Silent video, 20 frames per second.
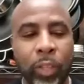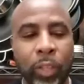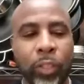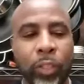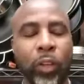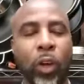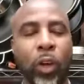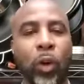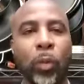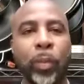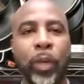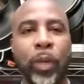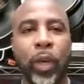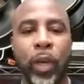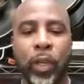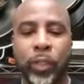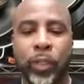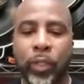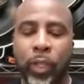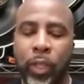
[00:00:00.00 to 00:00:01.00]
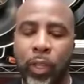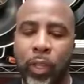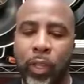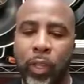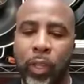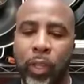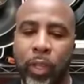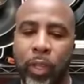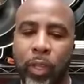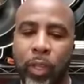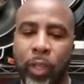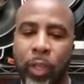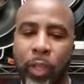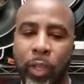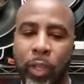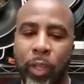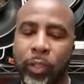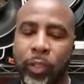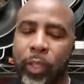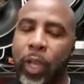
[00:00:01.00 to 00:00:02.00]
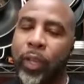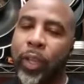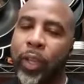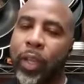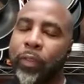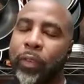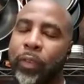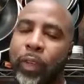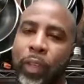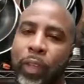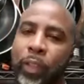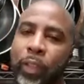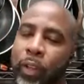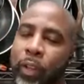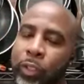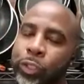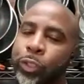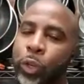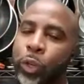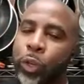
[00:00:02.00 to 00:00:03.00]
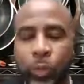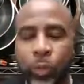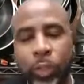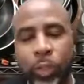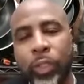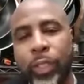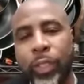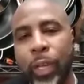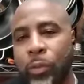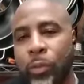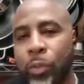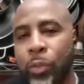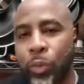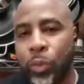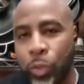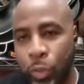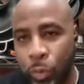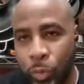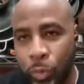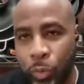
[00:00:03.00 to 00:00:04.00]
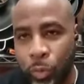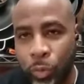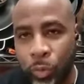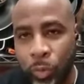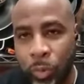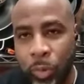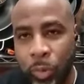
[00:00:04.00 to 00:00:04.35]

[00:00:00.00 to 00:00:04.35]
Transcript: Because it's not every day that a show reaches out to you.